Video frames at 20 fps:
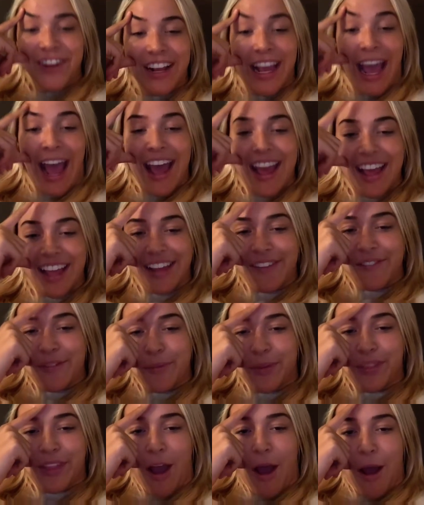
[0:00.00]
I forget
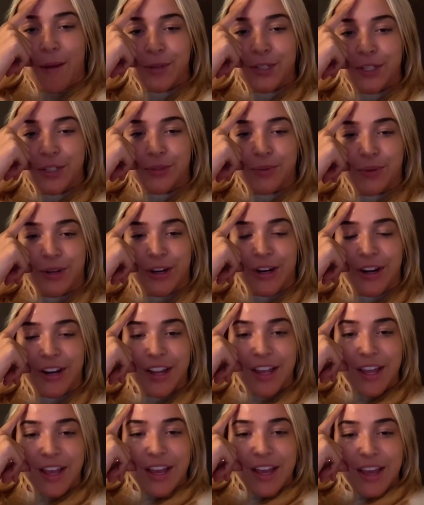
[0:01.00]
even what the options were.
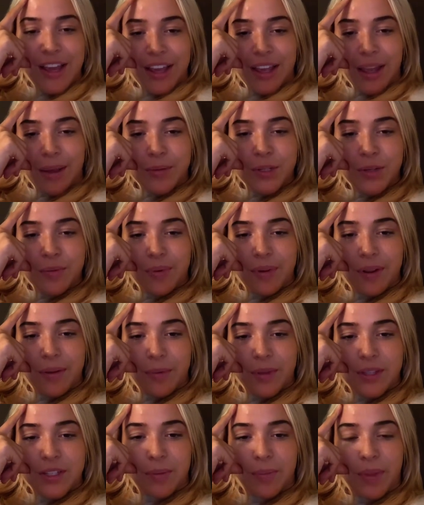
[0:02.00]
Caption
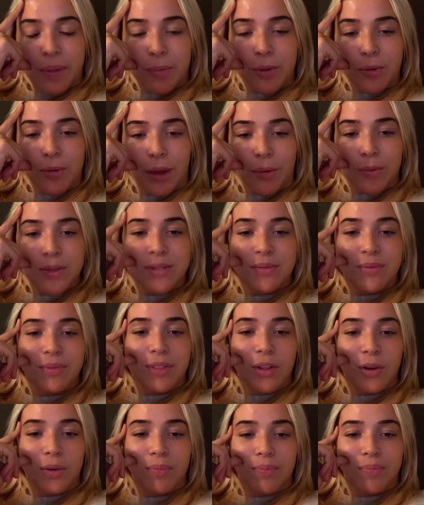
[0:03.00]
it with something blue. That was
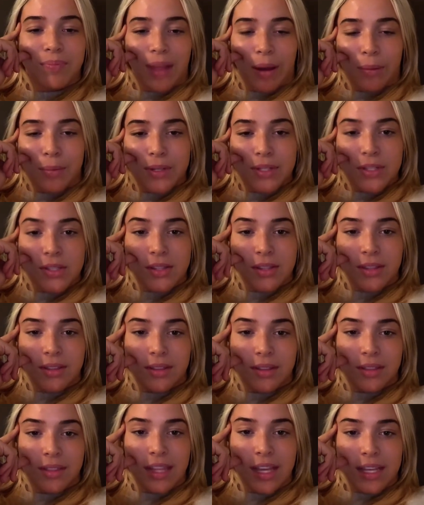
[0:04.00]
the that was
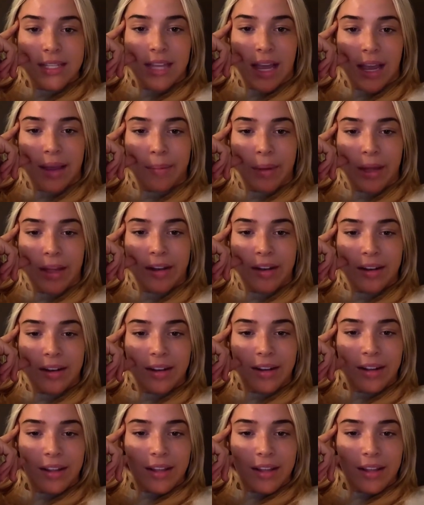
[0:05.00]
the assignment.